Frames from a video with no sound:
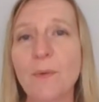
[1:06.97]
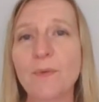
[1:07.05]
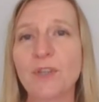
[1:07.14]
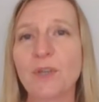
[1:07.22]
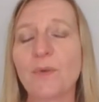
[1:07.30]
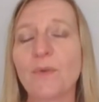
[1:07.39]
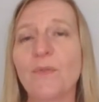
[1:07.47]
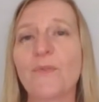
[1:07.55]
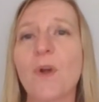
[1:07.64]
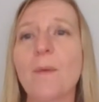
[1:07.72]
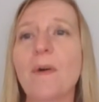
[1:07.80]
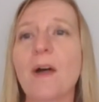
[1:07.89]
with you
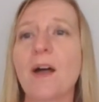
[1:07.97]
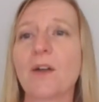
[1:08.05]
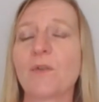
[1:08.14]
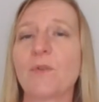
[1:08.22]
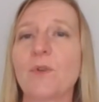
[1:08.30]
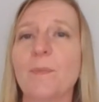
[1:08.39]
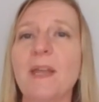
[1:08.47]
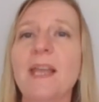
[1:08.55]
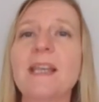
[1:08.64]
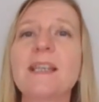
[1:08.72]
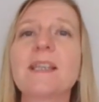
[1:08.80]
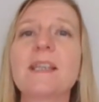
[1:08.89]
from our group
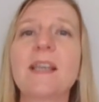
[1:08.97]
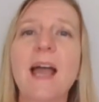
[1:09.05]
is